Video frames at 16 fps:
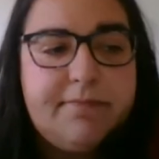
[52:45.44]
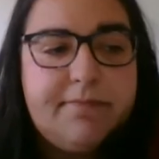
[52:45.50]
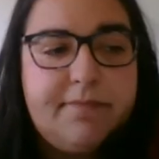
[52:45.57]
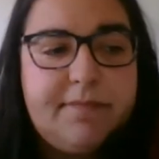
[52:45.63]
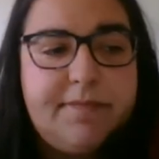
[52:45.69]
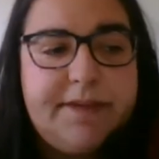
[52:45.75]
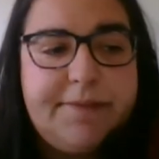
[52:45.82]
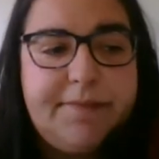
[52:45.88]

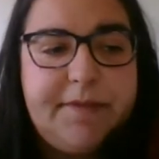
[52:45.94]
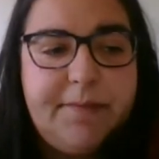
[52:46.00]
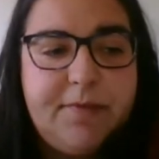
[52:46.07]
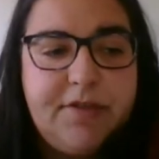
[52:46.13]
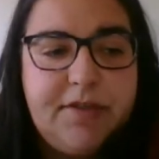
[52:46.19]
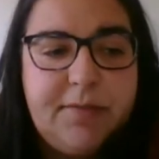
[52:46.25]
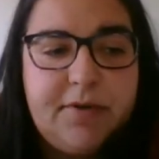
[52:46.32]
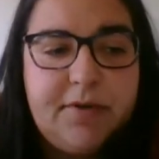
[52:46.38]
Then the
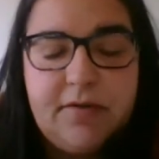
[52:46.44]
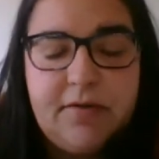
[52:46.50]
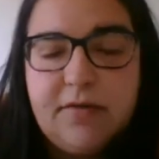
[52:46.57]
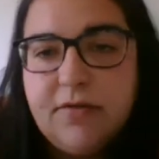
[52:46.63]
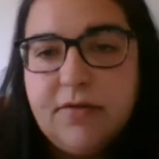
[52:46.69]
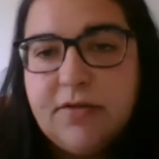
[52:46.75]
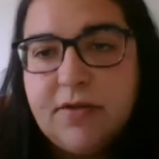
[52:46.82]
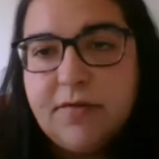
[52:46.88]
possible
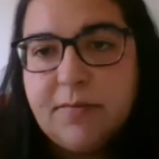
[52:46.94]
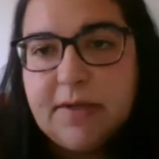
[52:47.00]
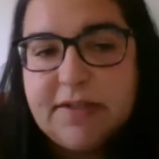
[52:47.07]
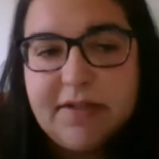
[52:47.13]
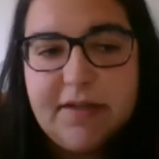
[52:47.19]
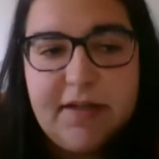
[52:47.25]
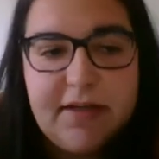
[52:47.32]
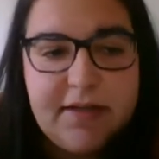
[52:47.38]
use of
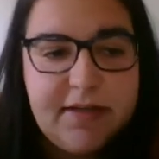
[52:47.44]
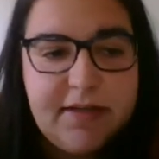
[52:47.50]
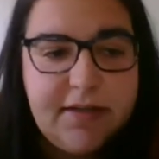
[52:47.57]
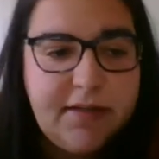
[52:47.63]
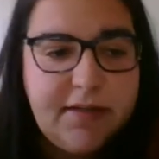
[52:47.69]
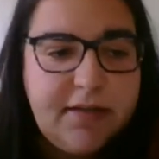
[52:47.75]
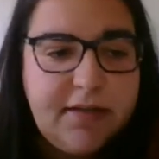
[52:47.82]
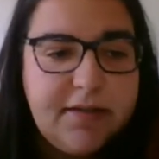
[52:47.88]
machine
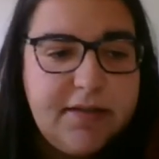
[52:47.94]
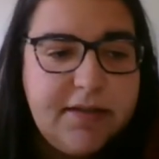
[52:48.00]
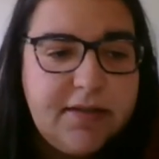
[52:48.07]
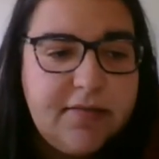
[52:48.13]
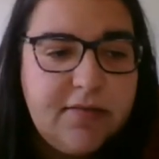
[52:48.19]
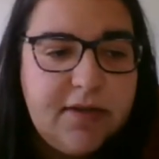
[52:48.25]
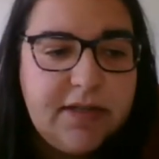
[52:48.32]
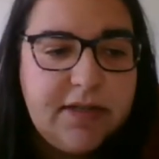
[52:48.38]
learning is
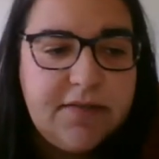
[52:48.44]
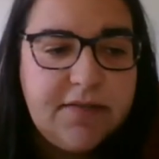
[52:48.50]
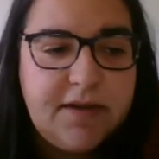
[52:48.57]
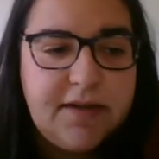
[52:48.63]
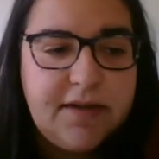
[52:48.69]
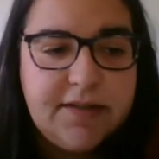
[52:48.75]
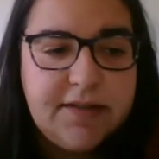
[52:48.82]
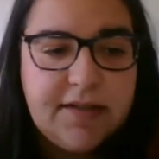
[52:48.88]
to
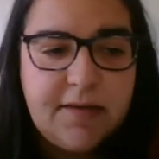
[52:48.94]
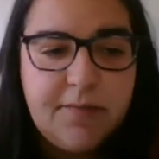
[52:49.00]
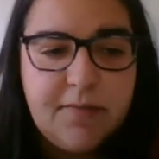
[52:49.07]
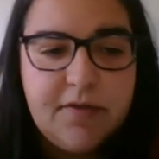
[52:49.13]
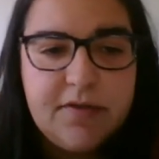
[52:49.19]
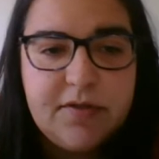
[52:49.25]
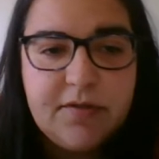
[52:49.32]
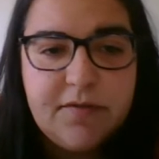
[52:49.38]
classify the
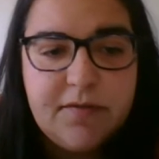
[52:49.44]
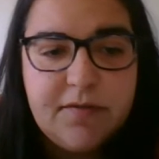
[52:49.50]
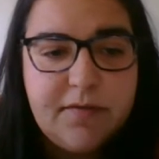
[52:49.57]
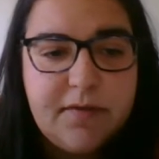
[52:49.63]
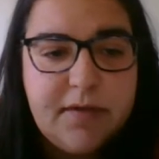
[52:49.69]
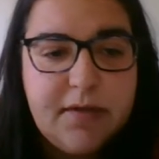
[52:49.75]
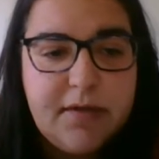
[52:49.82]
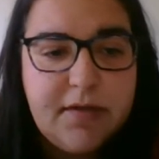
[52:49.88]
samples of
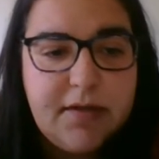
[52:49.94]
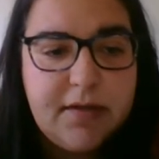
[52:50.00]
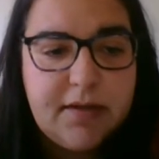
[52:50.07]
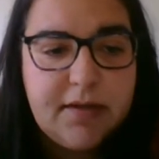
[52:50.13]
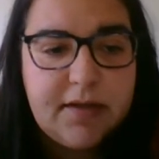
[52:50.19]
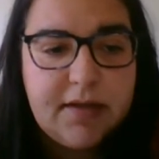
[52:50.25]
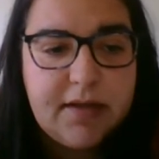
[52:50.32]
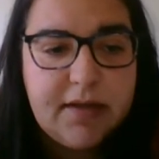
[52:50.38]

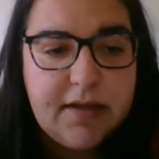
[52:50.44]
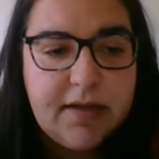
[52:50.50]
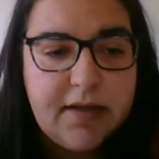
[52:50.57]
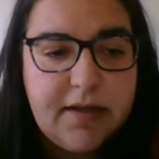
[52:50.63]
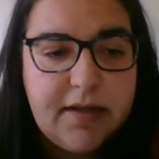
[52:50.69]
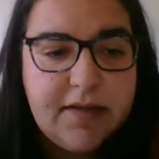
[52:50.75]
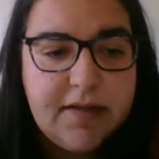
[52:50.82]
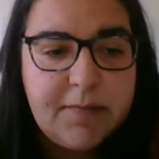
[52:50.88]

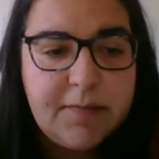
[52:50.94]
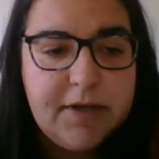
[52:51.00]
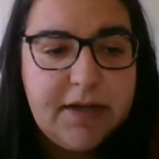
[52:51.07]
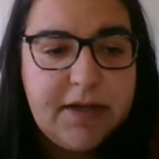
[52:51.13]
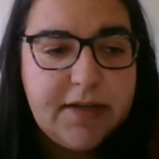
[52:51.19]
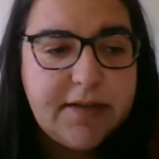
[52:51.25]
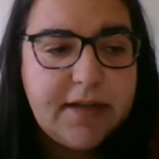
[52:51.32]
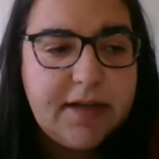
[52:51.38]
this
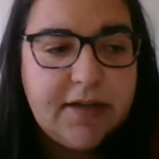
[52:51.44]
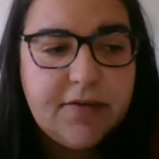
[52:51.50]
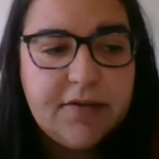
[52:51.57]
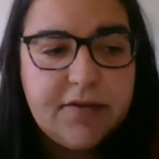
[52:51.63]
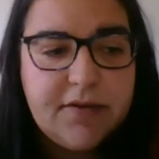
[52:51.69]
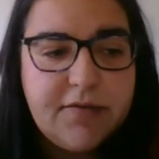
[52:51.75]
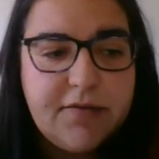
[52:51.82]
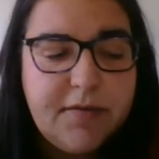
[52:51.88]
plate
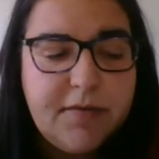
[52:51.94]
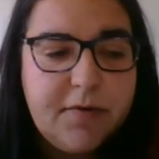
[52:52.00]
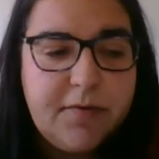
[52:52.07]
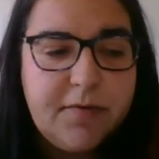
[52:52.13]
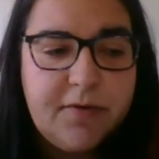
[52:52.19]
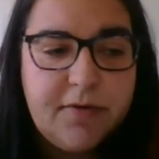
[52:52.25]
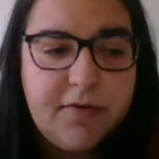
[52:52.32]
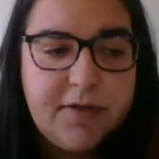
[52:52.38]
according to the
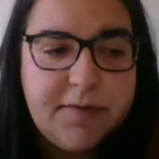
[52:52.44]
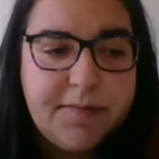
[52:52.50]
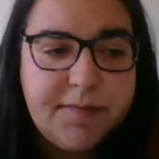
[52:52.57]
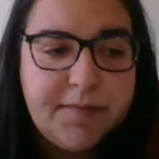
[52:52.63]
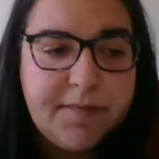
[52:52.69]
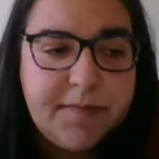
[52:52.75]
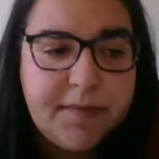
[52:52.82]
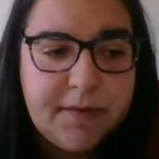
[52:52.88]
morphology.
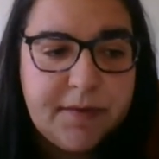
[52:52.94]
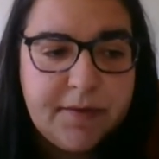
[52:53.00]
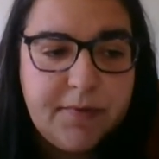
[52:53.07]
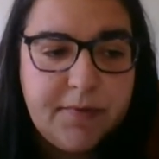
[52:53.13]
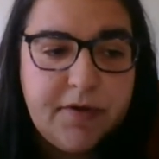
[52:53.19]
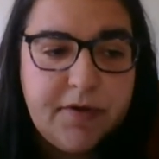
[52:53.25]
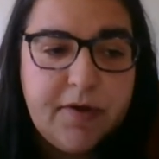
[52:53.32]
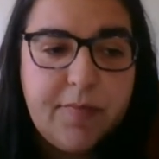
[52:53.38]

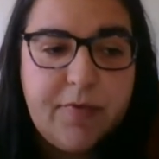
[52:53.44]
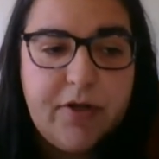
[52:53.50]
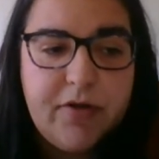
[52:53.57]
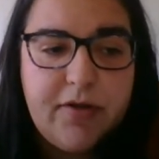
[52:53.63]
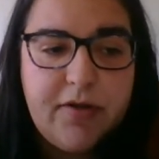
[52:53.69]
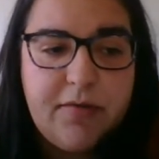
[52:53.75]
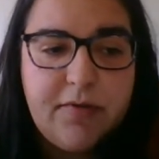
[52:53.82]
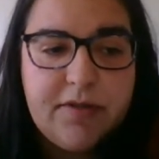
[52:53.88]
We know a
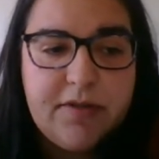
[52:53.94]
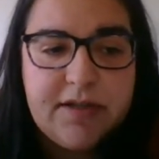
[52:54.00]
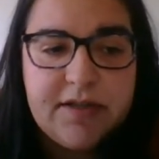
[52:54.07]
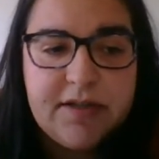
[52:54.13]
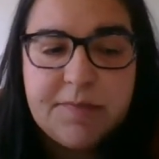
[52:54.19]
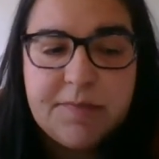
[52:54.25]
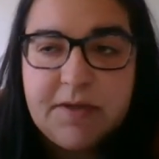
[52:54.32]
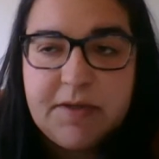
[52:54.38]
priori which are
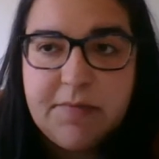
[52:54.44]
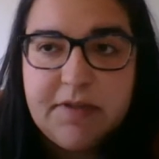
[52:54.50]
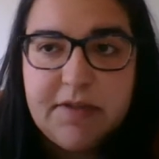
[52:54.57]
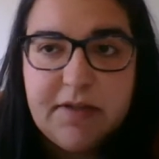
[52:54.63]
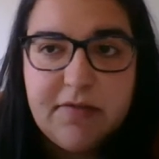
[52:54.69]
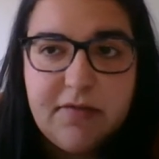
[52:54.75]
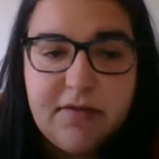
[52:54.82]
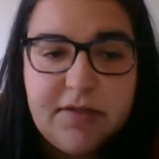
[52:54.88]
the
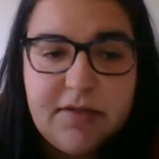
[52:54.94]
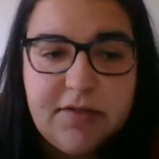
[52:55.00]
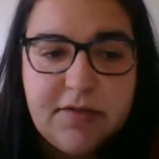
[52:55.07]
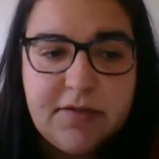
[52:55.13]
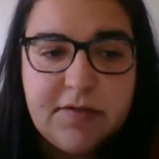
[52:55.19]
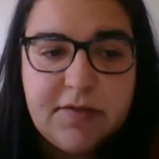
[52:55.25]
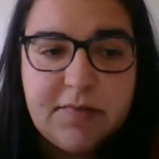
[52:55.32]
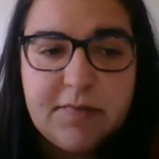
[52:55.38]
experimental
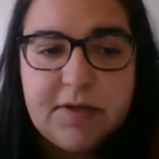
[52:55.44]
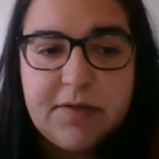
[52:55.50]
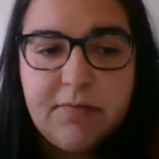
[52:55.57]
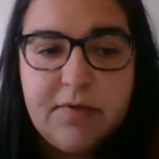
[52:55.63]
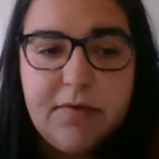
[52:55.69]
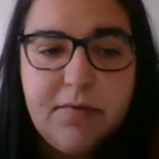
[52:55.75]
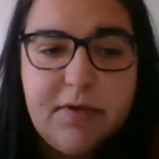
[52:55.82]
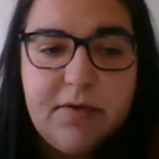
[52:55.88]
conditions, but
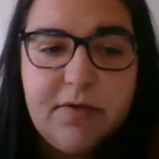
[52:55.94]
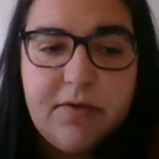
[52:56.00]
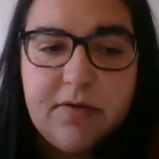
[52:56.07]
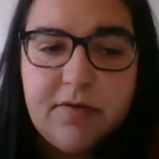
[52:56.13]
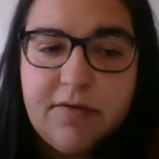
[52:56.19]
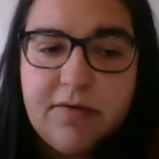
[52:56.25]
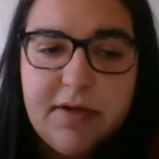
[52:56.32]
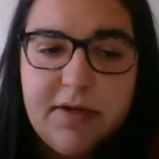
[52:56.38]
we will not
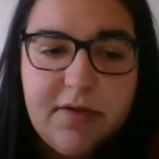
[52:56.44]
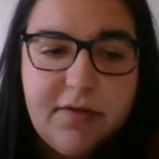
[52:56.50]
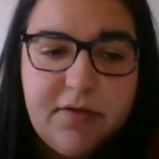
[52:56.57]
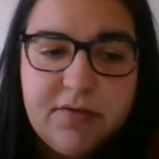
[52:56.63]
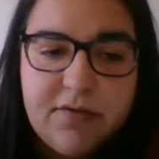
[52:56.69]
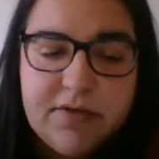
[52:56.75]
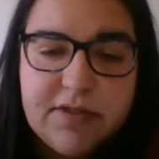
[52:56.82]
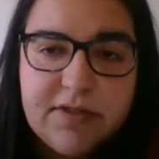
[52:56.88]
only
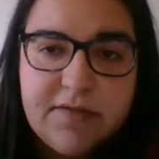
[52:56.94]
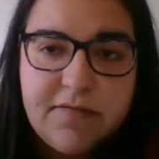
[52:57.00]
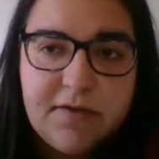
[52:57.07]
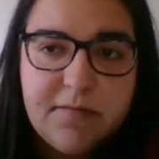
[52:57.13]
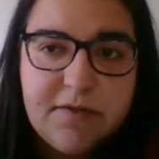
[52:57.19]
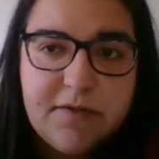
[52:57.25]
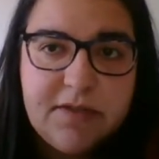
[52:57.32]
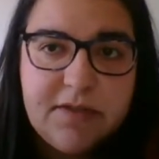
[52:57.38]
use this
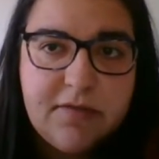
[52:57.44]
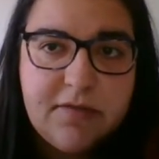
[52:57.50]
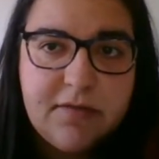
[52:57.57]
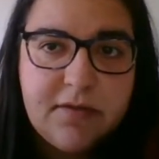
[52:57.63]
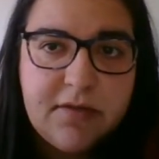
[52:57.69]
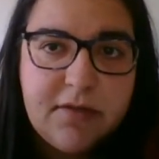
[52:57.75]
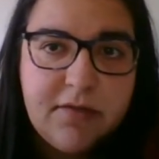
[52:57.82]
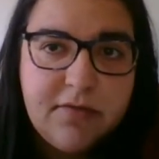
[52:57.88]

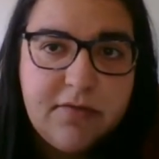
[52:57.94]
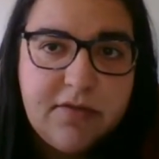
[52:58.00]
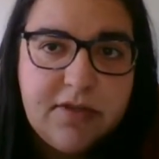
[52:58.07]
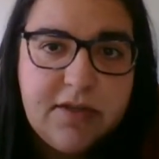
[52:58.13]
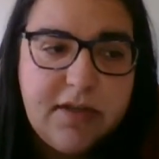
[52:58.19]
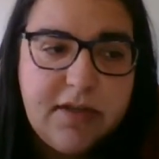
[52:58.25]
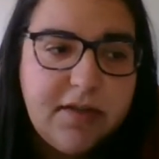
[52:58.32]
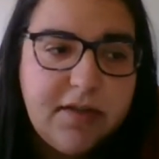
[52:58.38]
information to
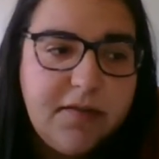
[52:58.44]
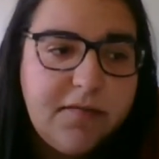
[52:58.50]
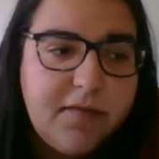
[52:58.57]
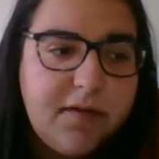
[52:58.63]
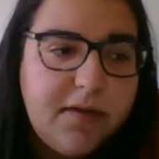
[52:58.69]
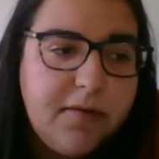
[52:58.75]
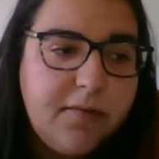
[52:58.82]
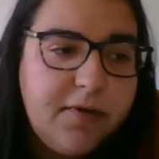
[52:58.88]
check if
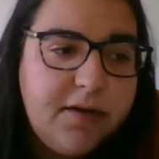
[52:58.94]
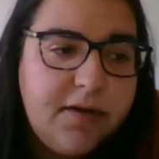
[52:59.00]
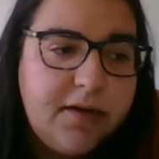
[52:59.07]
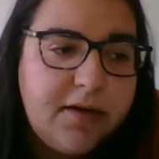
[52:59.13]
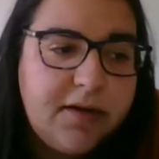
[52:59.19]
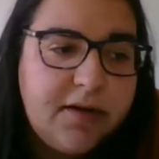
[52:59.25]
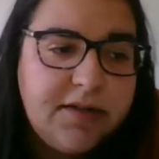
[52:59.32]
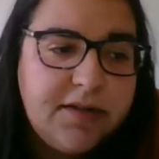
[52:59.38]
our
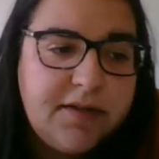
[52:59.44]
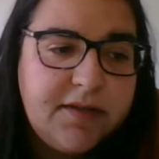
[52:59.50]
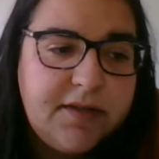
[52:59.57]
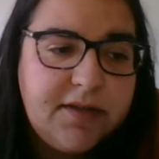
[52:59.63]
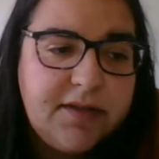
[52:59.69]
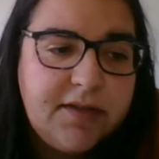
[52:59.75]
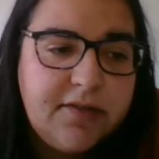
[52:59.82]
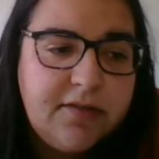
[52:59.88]

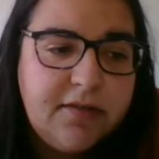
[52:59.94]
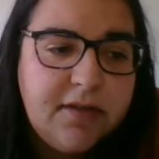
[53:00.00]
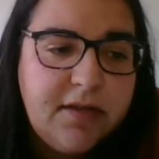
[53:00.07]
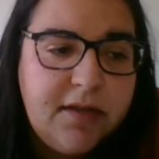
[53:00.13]
classification